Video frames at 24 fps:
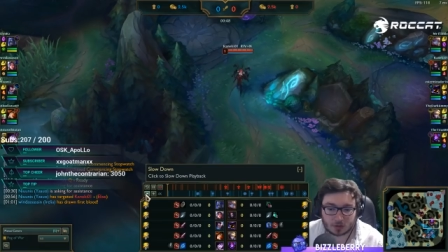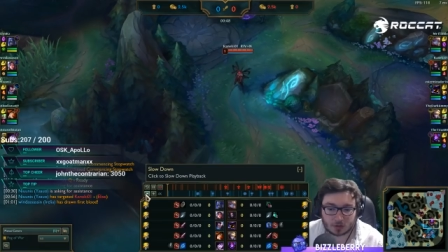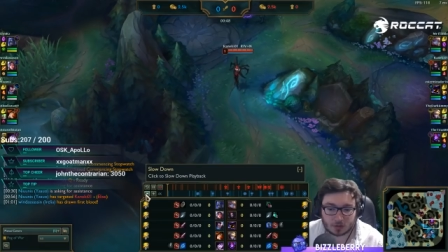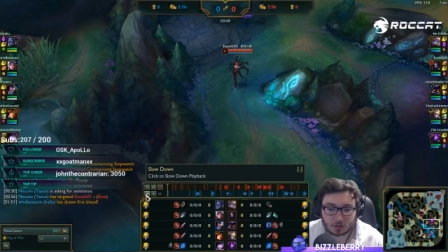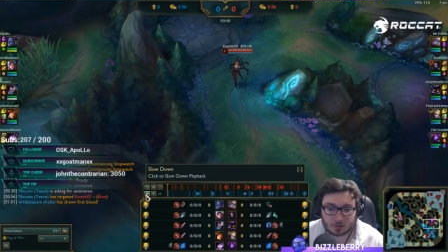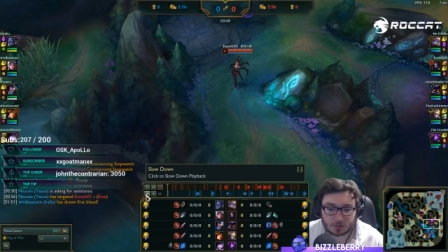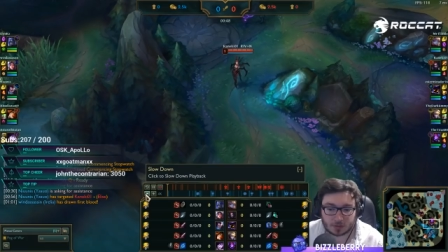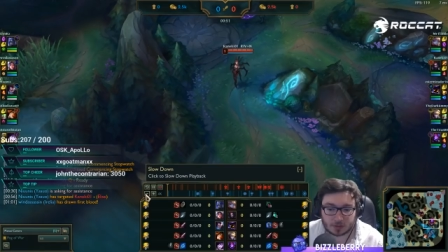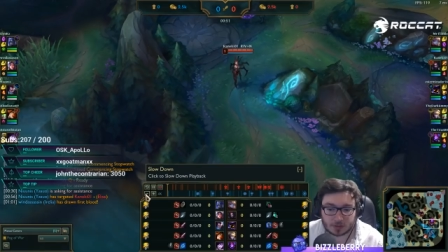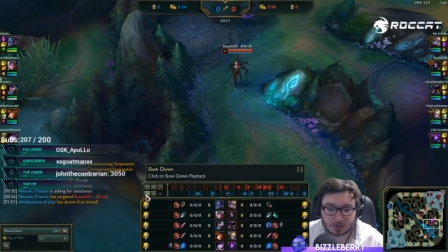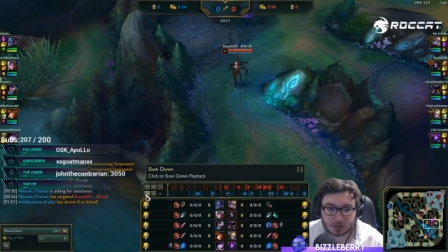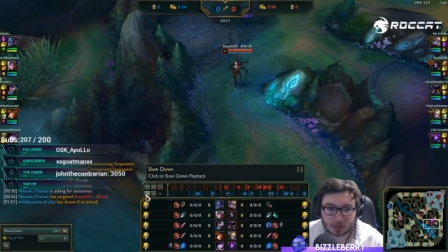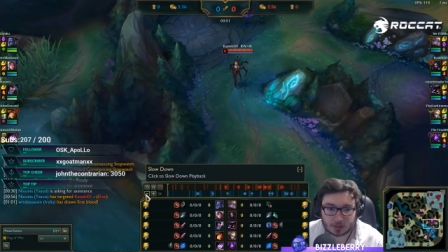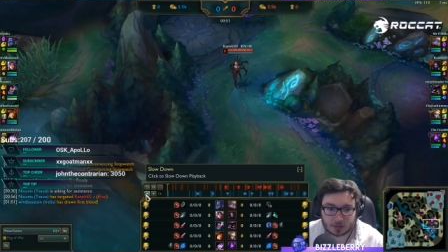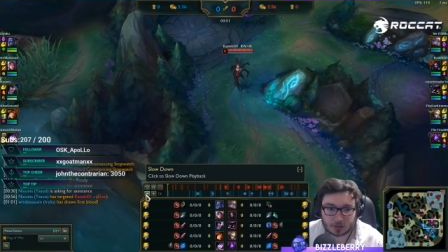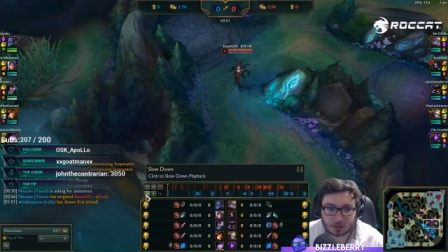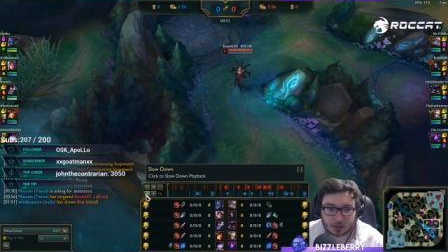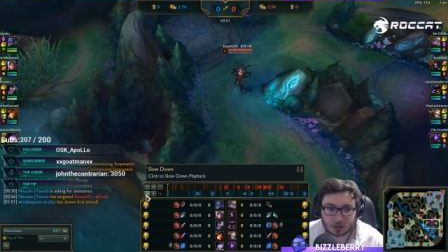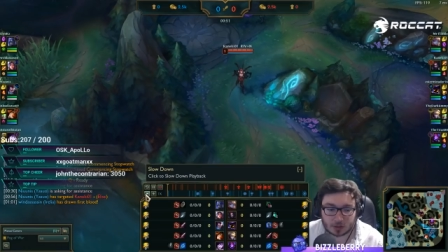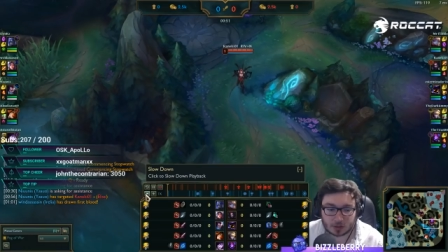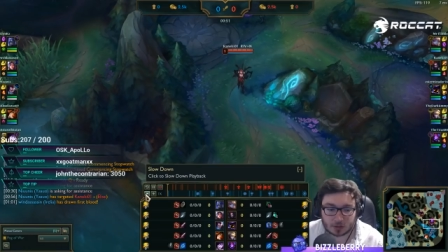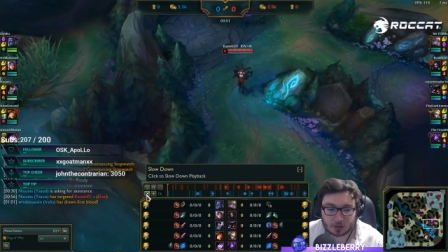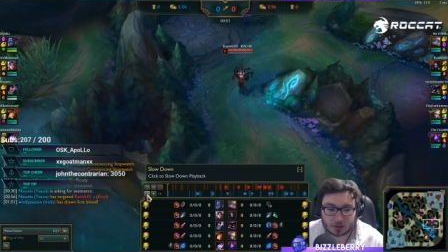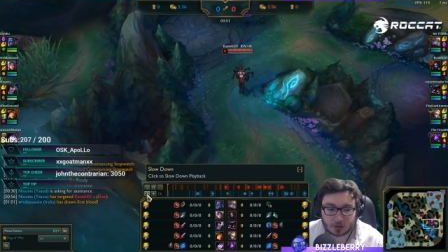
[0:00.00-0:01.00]
I don't think there's
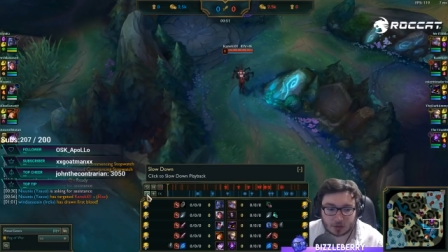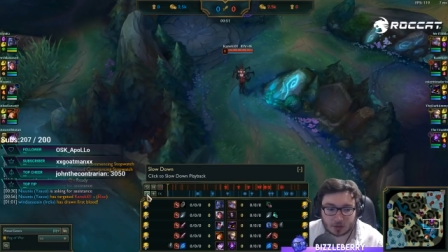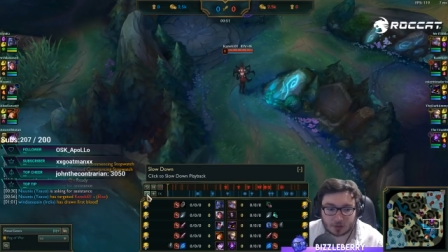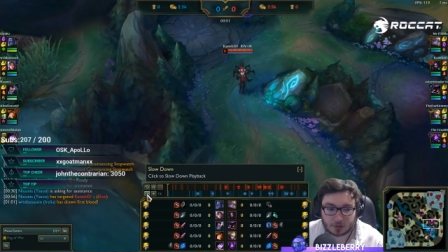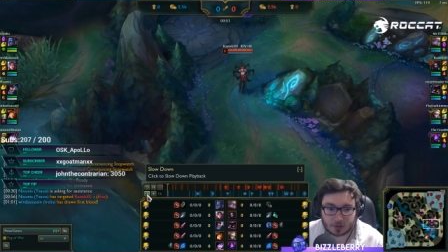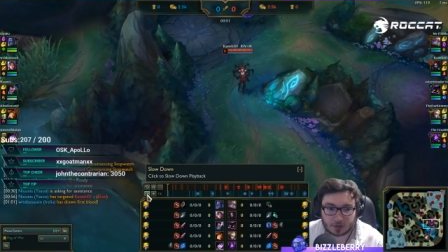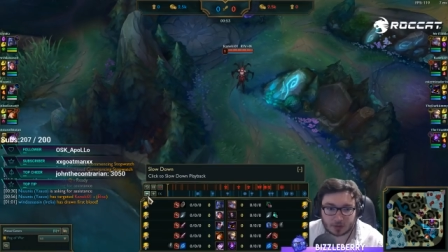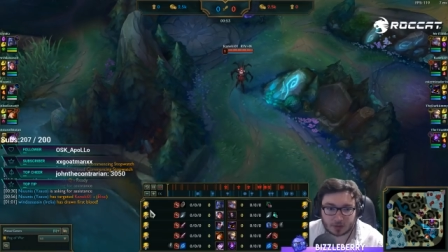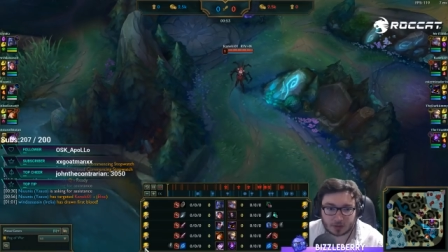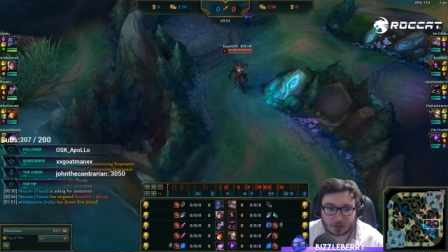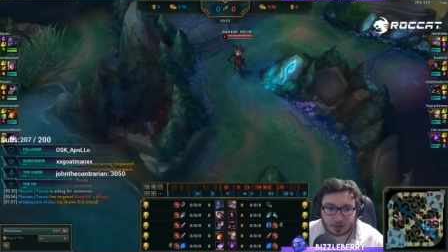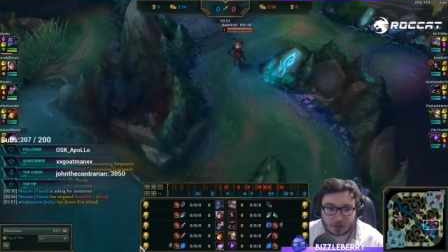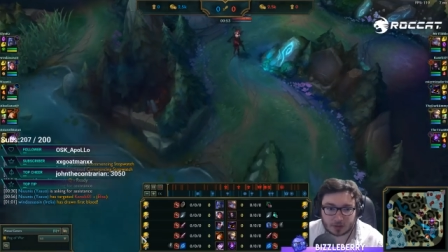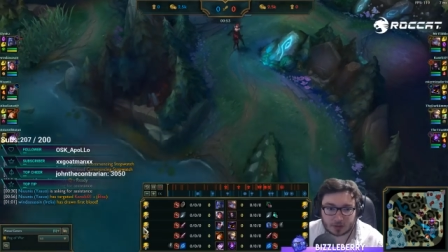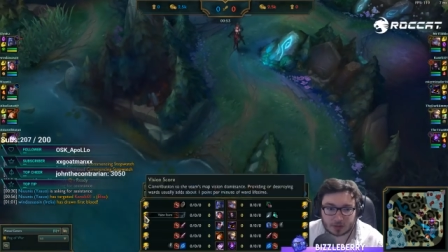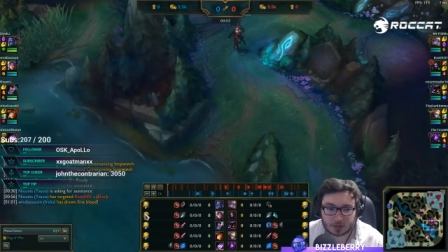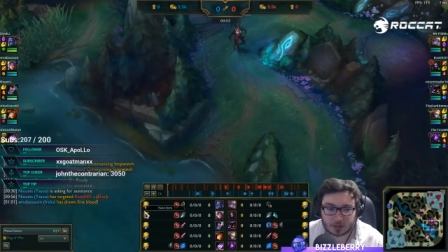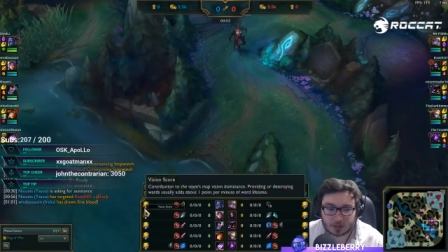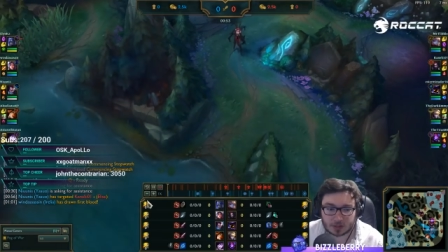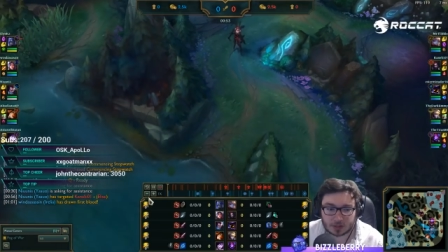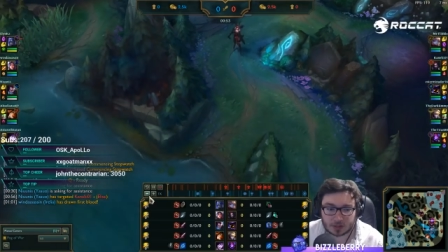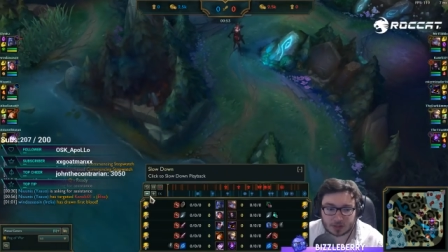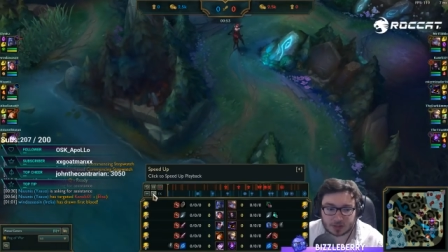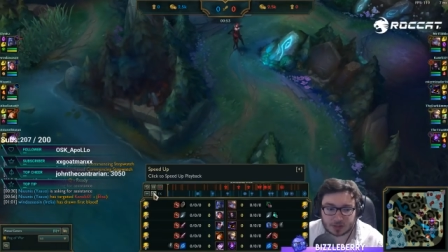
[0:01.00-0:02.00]
anything you can do here. I think
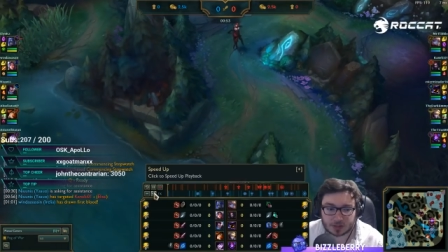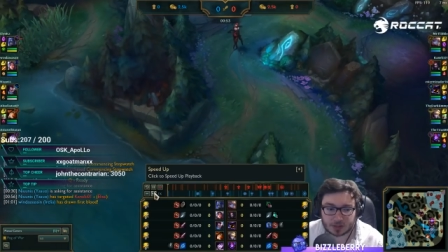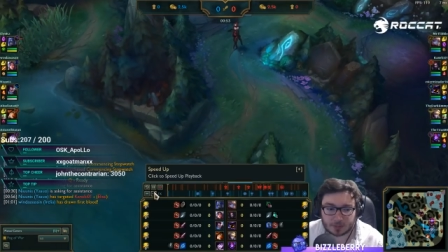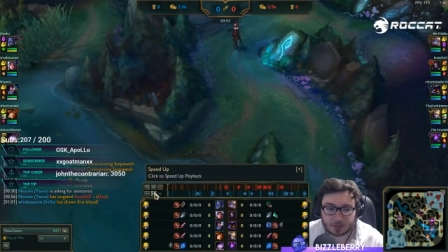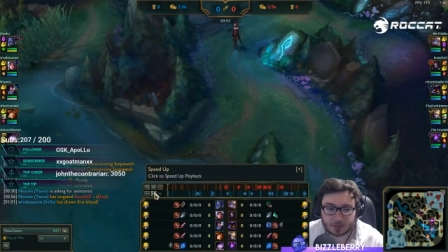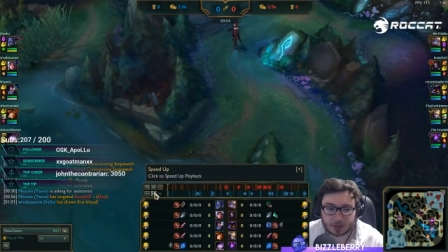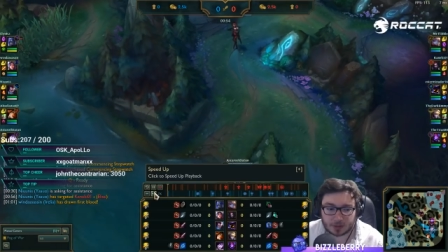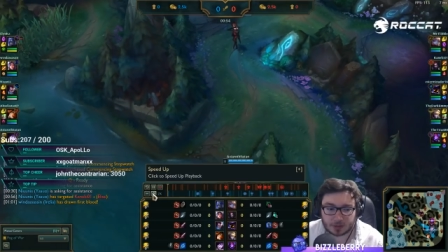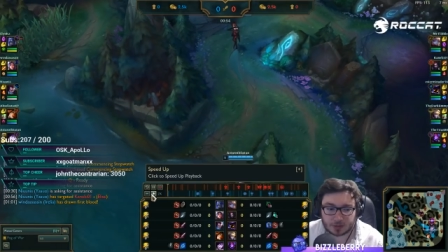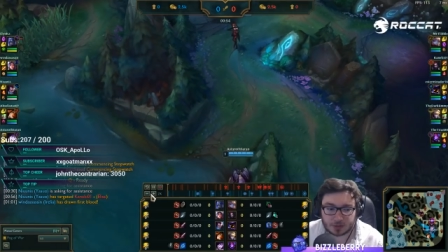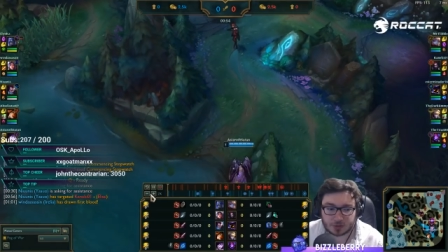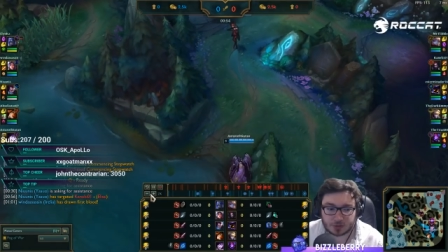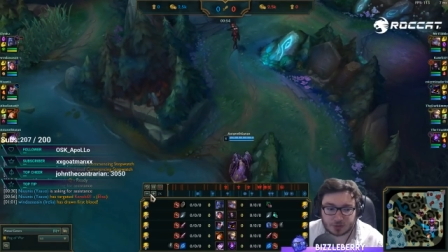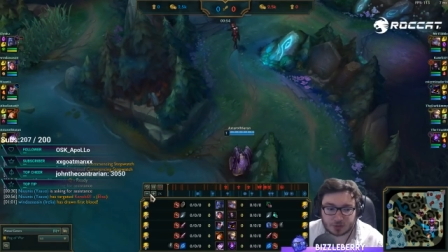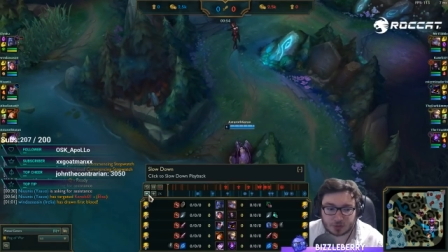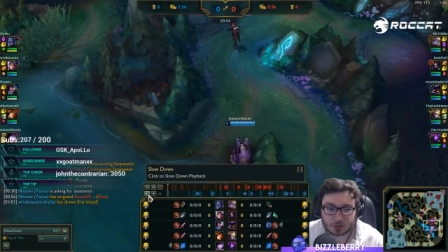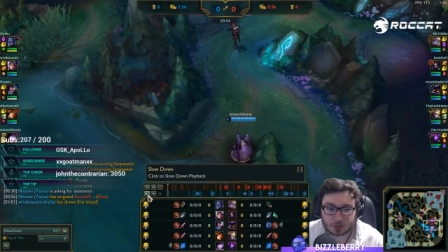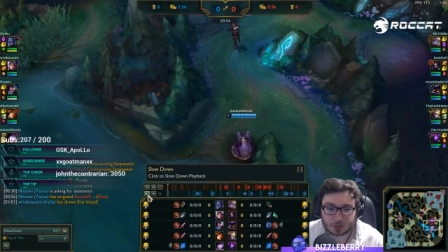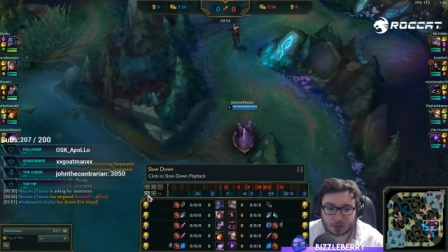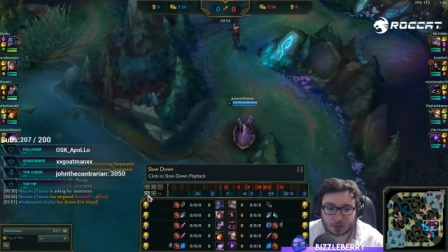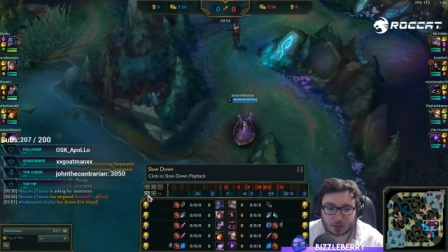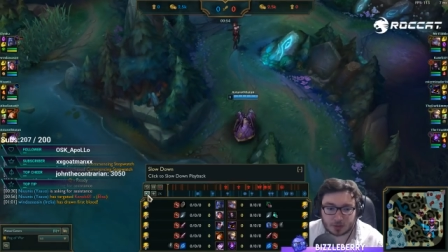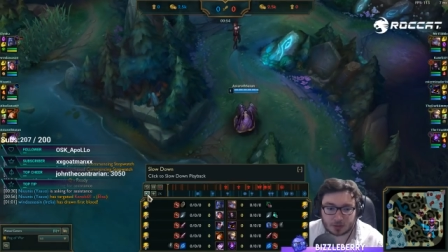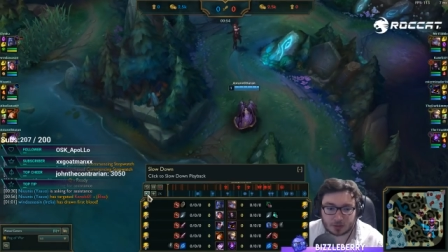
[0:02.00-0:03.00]
the Elise get binded
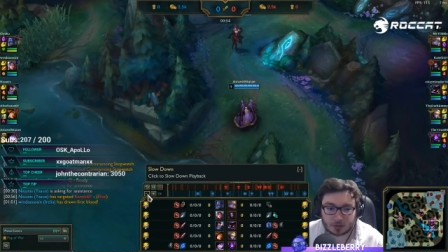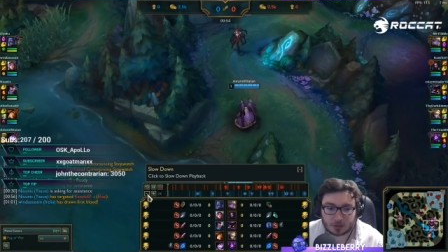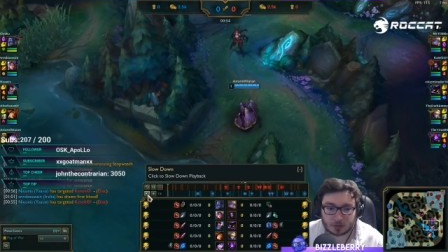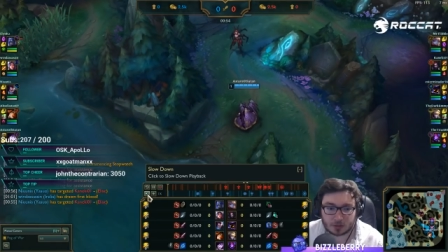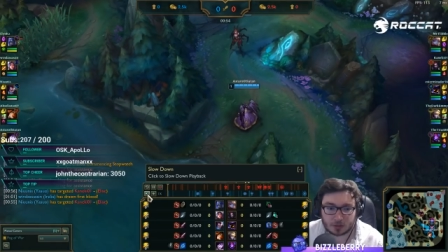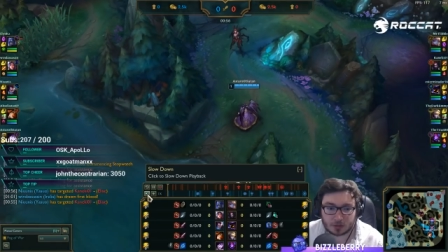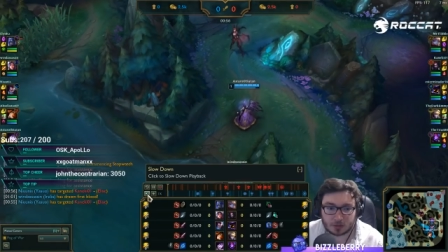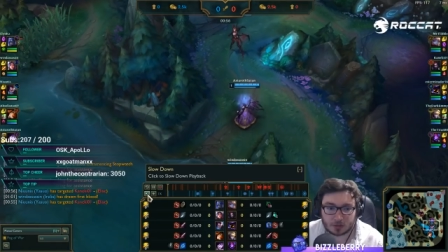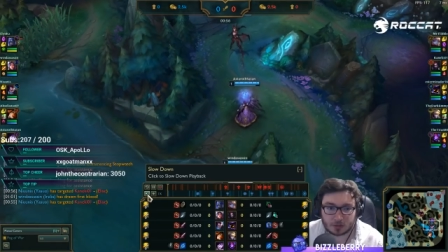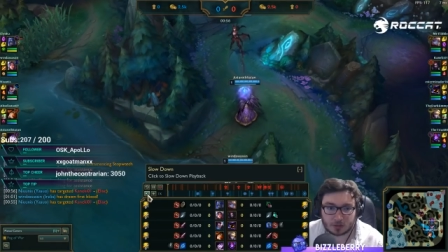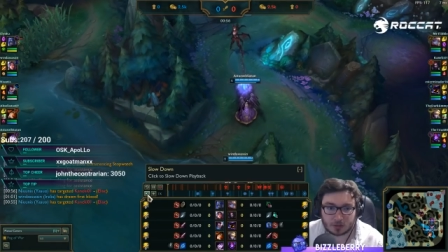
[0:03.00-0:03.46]
straight away.